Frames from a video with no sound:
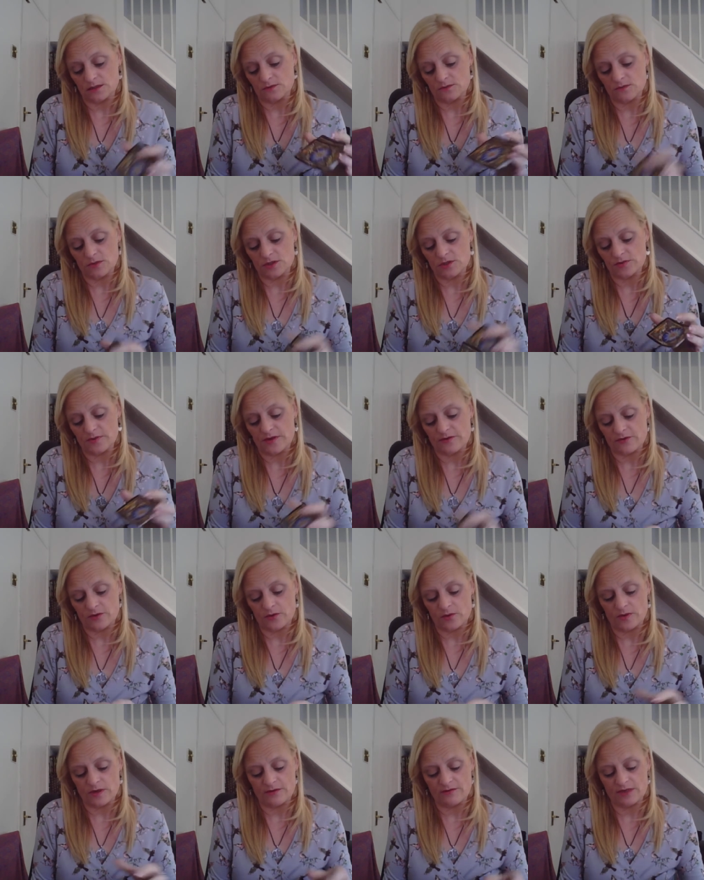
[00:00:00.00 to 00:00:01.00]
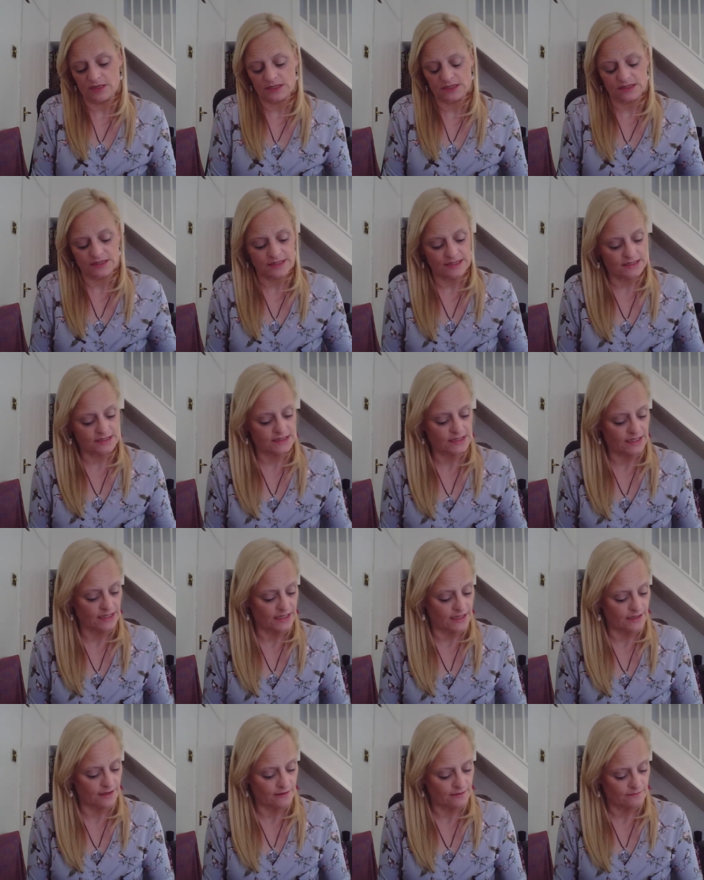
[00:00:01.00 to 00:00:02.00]
what do our Aquarius needs
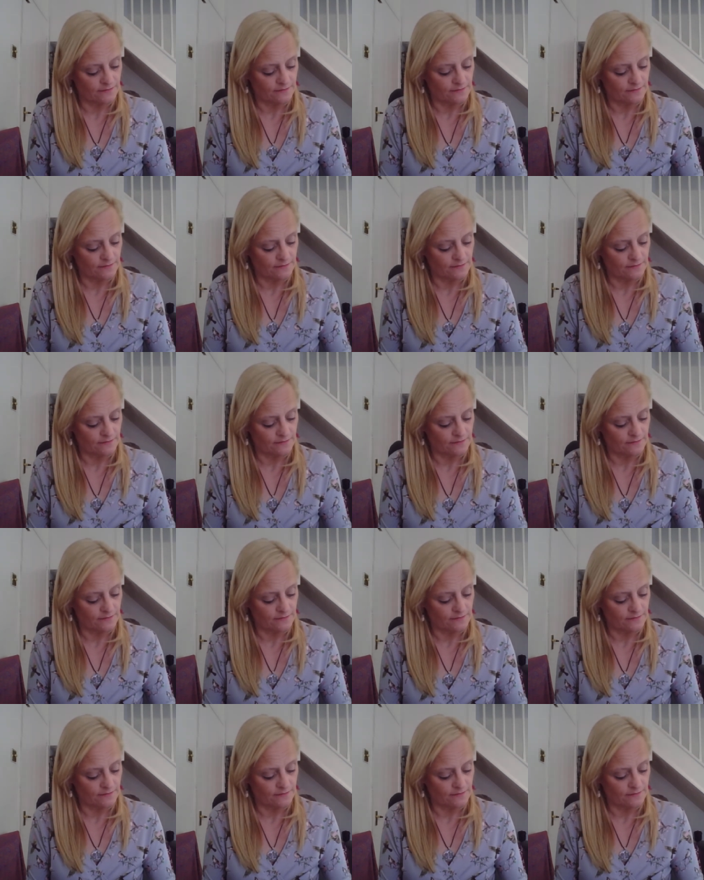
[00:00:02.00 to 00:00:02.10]
here?